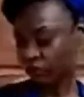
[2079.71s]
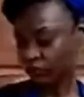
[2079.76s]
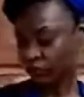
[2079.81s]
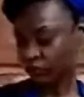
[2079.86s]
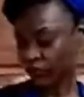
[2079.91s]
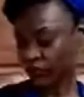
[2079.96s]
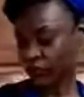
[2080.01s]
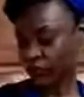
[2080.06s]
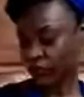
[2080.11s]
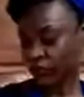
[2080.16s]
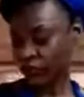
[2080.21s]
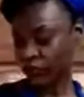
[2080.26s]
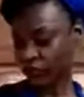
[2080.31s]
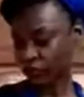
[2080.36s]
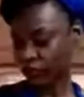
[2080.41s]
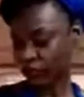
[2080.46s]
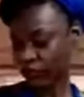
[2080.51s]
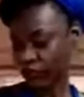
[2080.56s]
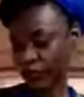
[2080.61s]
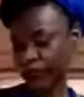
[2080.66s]
friendlier
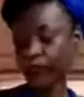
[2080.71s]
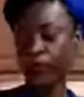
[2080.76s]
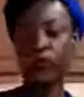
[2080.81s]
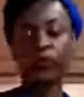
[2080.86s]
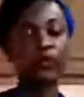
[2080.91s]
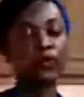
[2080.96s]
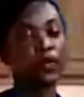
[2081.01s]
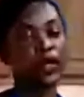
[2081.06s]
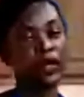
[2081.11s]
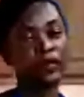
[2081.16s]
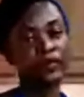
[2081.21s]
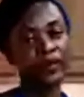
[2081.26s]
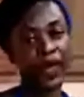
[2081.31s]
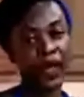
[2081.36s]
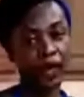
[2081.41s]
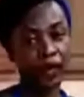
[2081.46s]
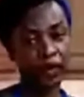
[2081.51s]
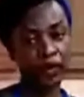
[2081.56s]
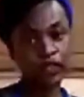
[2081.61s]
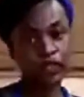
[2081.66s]
for people who do have
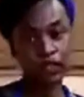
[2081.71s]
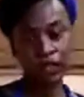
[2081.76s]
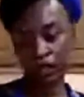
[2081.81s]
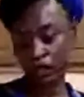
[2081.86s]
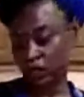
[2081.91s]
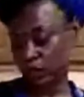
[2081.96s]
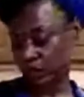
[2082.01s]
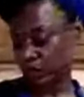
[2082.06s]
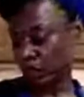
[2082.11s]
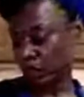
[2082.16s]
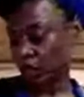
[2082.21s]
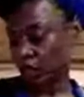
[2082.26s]
allergies.